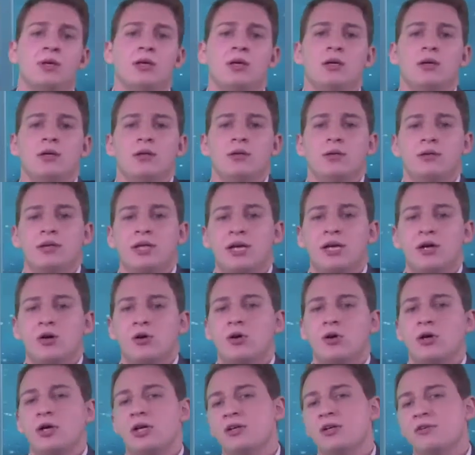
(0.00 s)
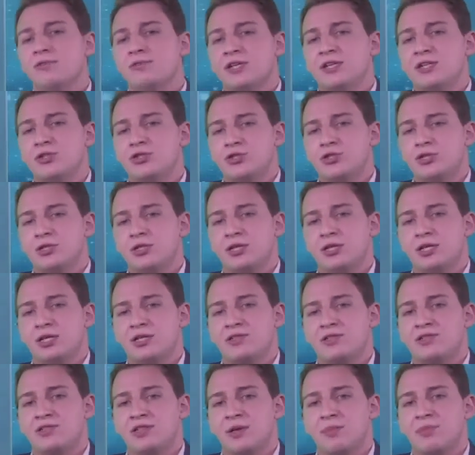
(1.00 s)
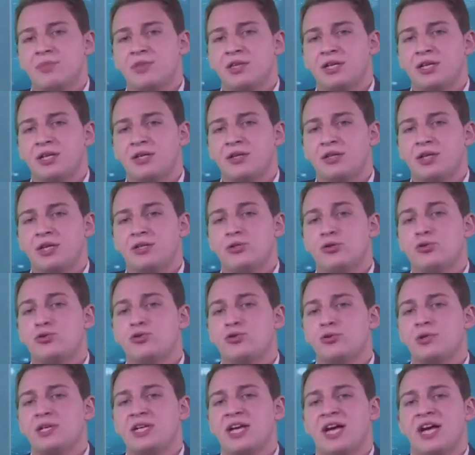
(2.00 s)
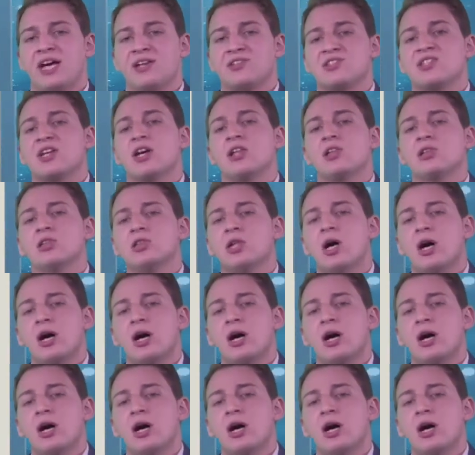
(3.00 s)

Now, innovation is something that usually has a lot